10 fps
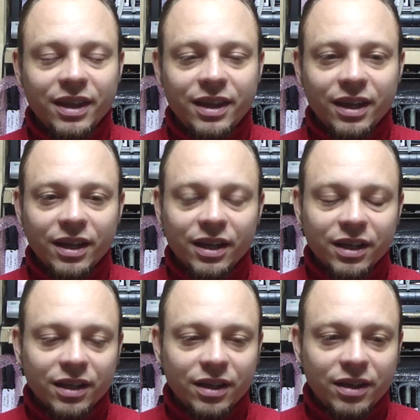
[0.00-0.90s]

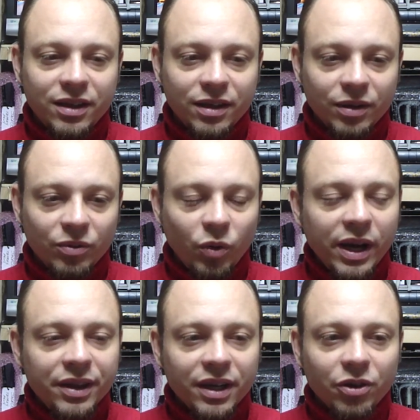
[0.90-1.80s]
the
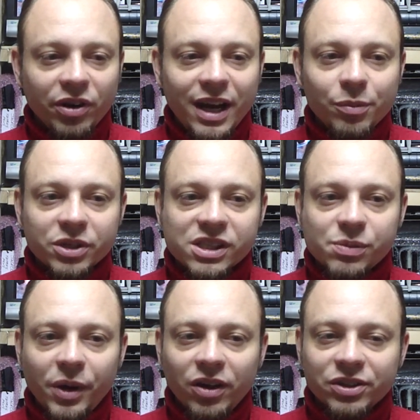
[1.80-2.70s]
way that your name was
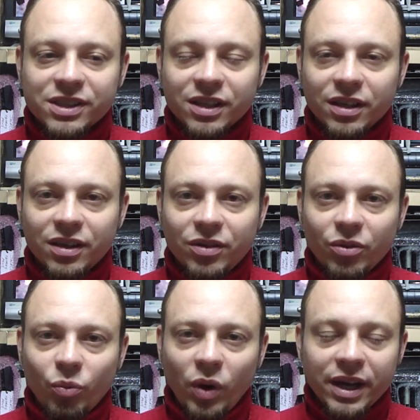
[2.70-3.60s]
spelt and
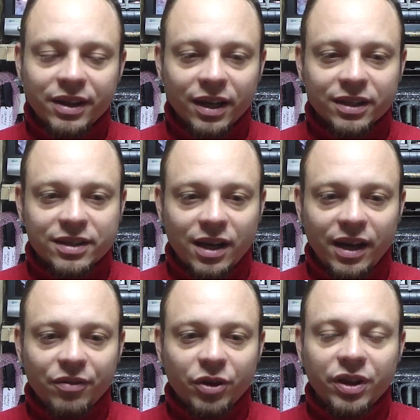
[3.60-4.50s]
the way that
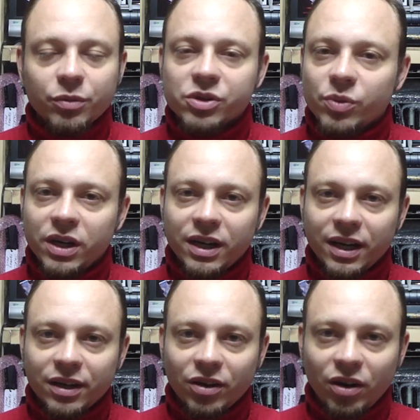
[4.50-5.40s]
everything was written
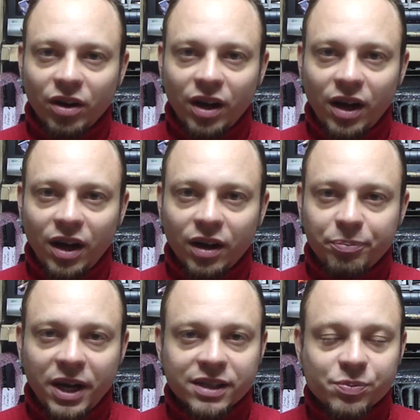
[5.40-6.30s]
on your
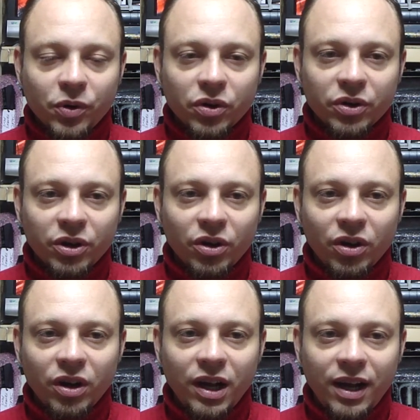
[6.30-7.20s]
passport or
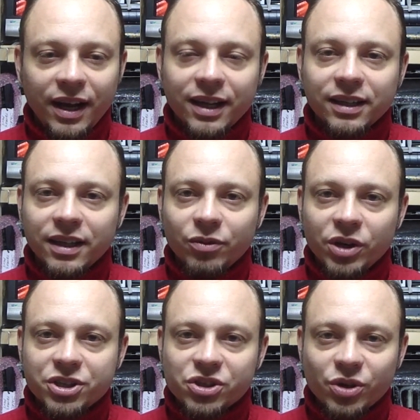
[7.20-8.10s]
your alien
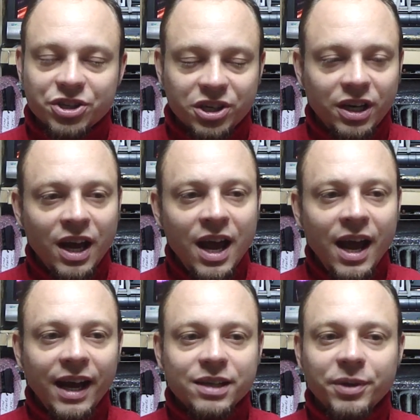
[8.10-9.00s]
registration
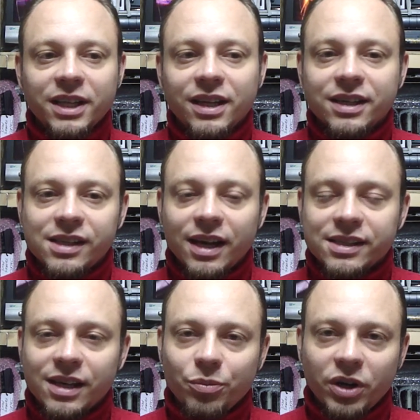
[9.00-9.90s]
had to be the exact
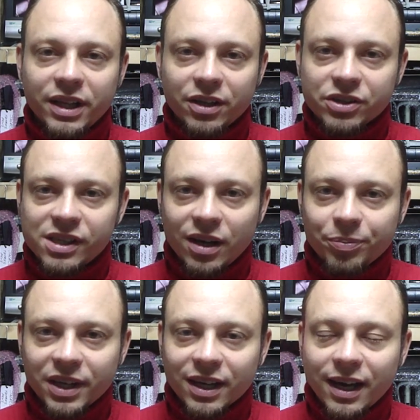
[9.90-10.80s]
same way that you set
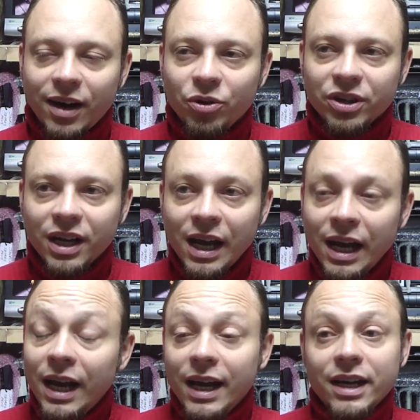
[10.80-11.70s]
up the account.
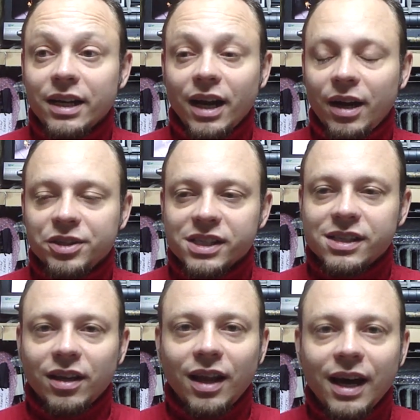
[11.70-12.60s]
And just
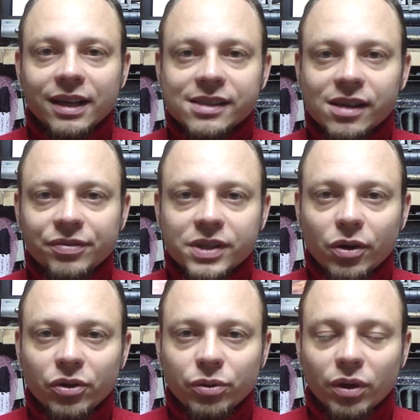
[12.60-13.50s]
a lot of stuff to
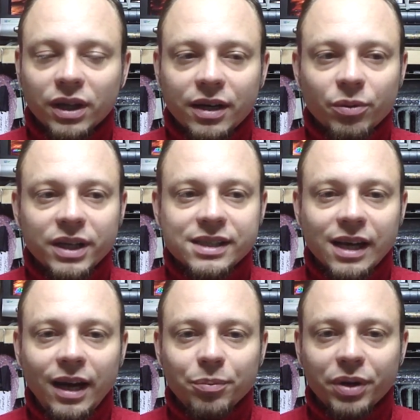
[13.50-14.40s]
go through, a lot of red
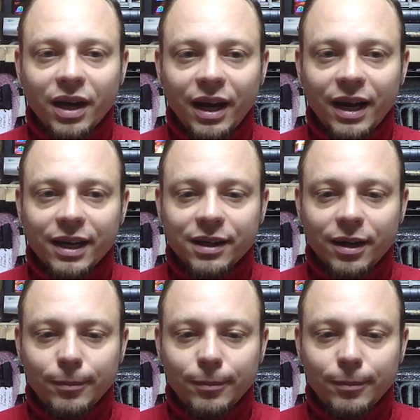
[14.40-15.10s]
tape, and